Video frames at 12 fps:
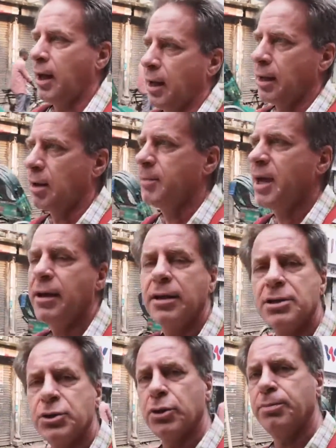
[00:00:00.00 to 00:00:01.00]
I'm heading
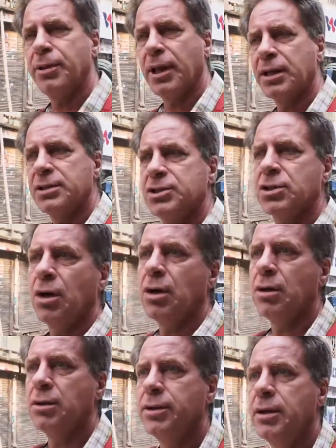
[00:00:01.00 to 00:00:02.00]
to a place
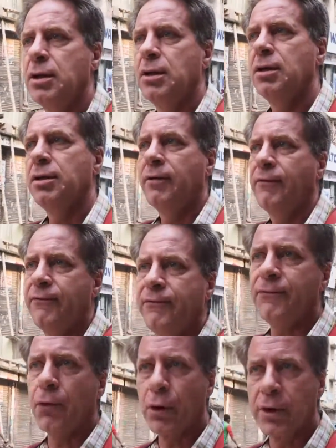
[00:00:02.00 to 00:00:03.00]
called
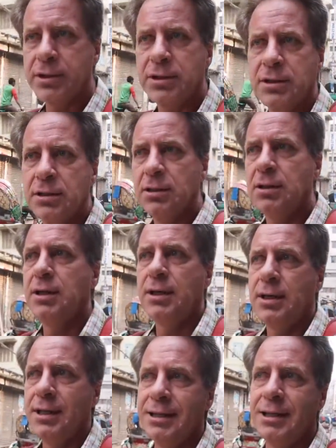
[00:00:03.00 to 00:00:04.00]
Fort
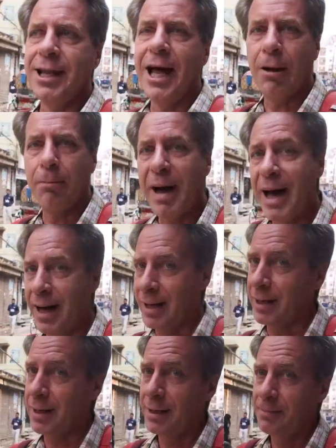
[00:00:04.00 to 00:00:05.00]
Laubag.
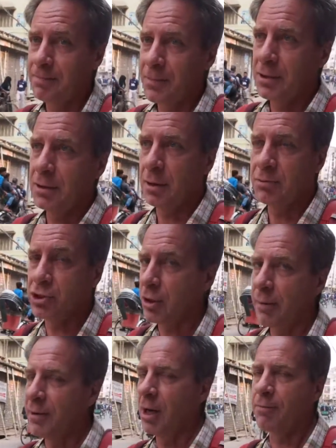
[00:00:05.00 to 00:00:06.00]
I'm sure
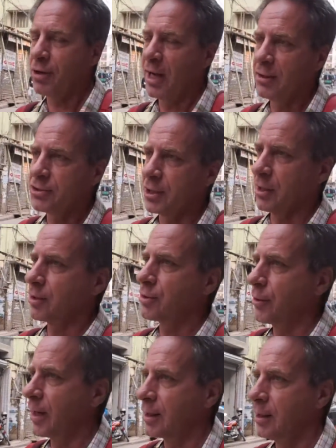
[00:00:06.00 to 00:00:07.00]
I'm not pronouncing it
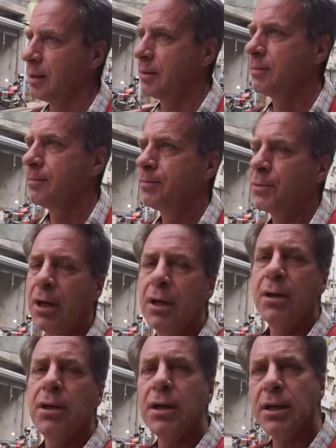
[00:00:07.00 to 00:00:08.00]
correctly.
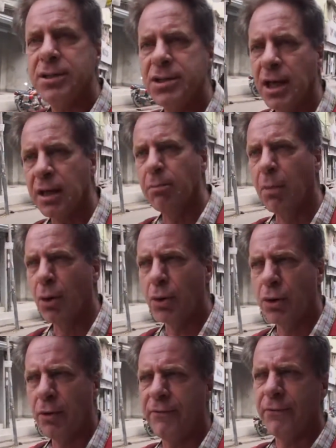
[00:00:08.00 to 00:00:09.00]
It's a
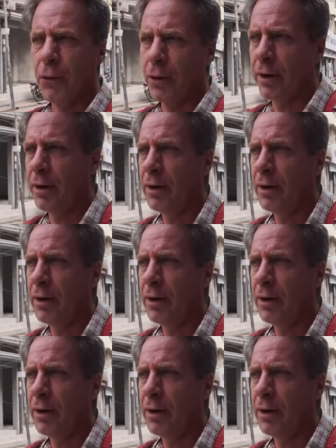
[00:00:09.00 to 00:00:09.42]
Mughal fort,